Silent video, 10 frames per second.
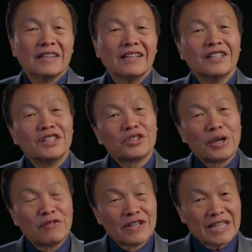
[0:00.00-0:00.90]

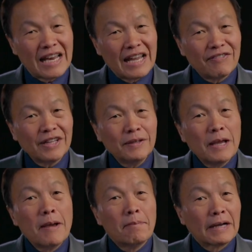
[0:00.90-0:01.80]
33 verse 11,
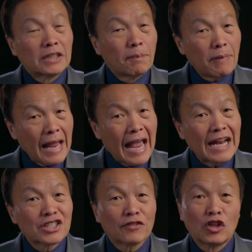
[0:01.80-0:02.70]
but the
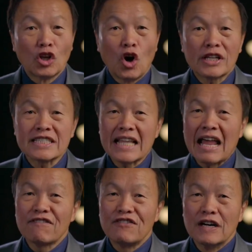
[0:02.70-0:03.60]
plans of the Lord
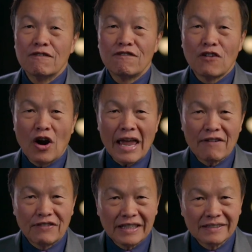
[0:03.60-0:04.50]
stand firm
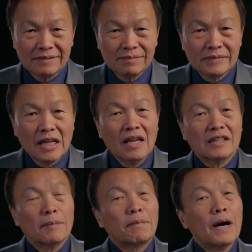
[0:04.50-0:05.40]
forever.
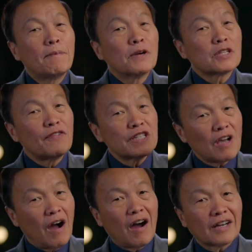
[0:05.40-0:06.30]
The purpose of His
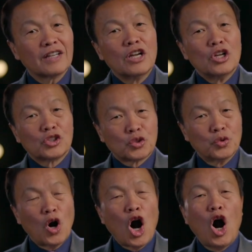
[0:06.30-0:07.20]
heart
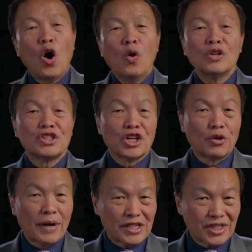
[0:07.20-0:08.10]
through all
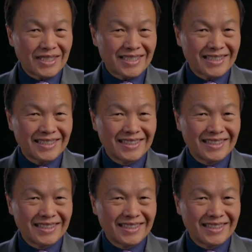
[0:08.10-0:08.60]
generations.